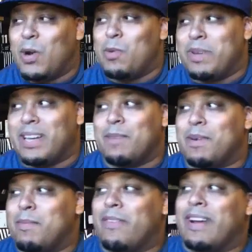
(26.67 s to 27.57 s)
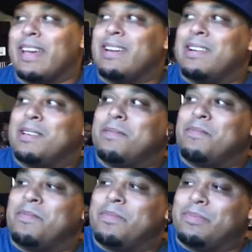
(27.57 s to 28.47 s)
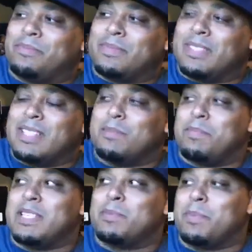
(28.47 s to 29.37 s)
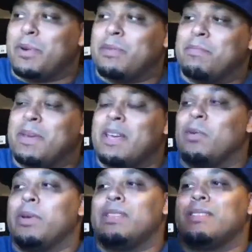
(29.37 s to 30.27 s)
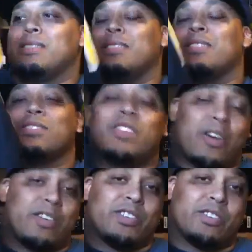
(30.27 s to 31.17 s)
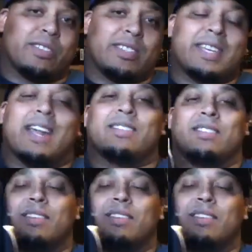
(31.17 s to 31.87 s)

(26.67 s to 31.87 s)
dope pickup on my right. Um, this Pittsburgh Penguins starter jersey. Shout out to